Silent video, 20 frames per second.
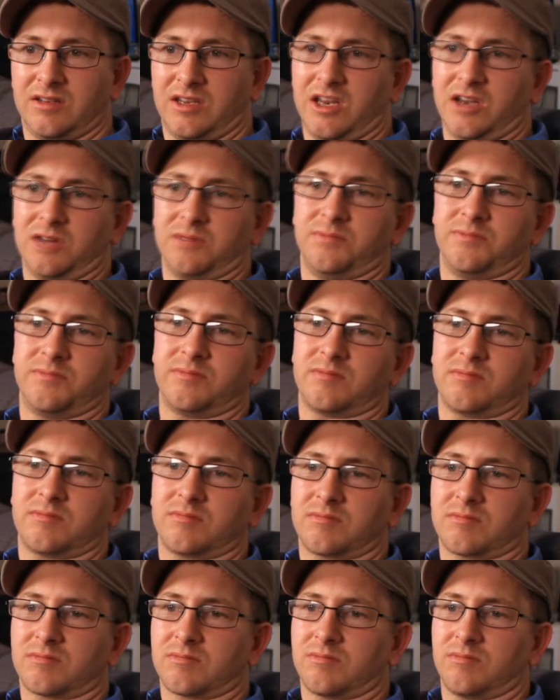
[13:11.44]
you know,
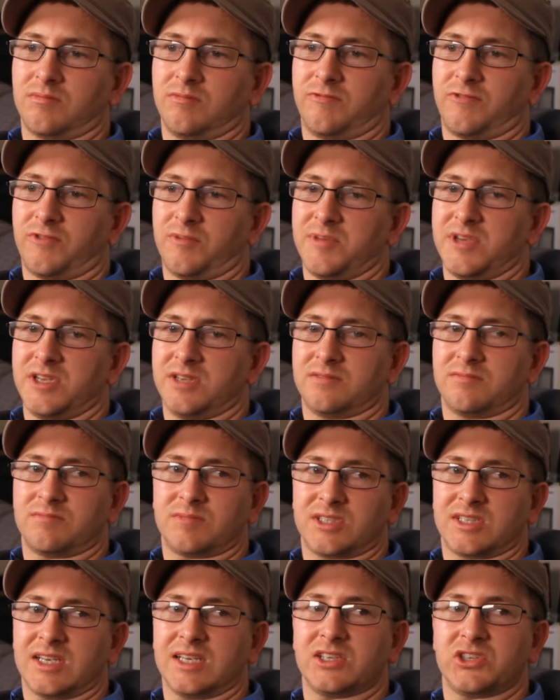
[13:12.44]
from your
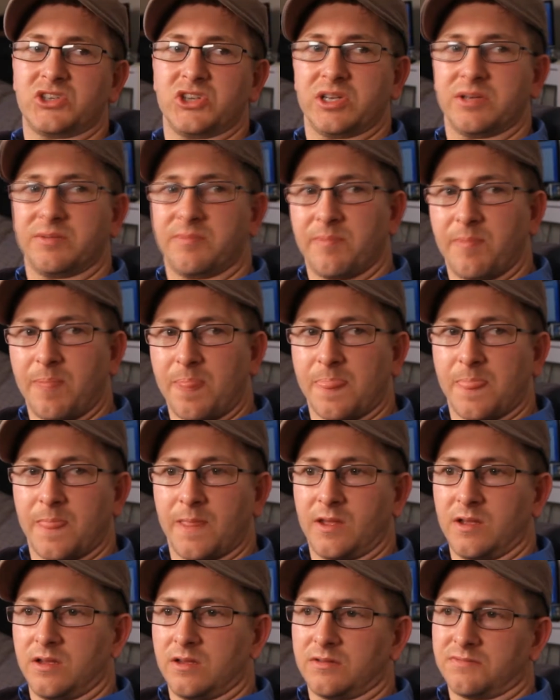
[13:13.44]
sister
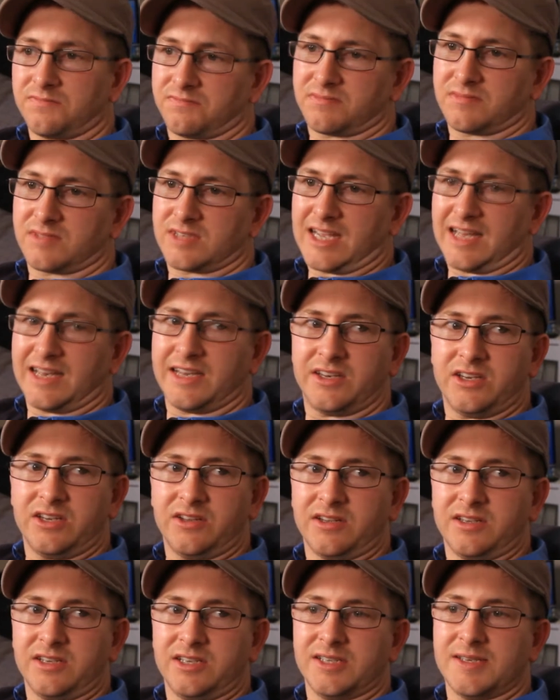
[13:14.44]
telling you
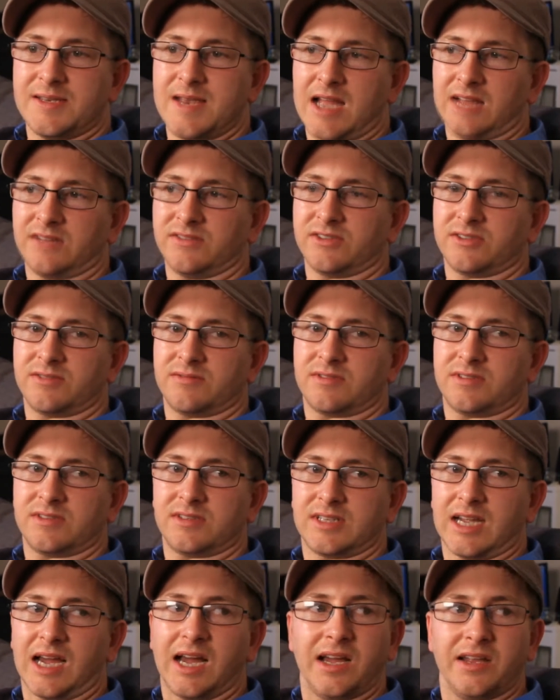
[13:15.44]
that your nan's
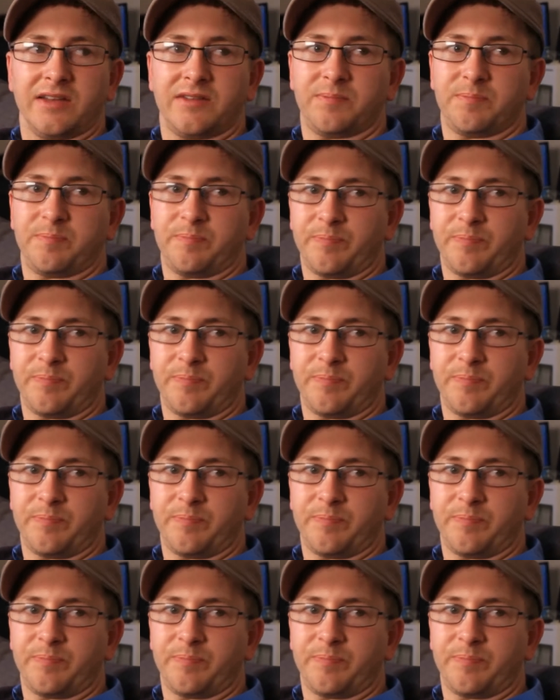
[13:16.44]
died.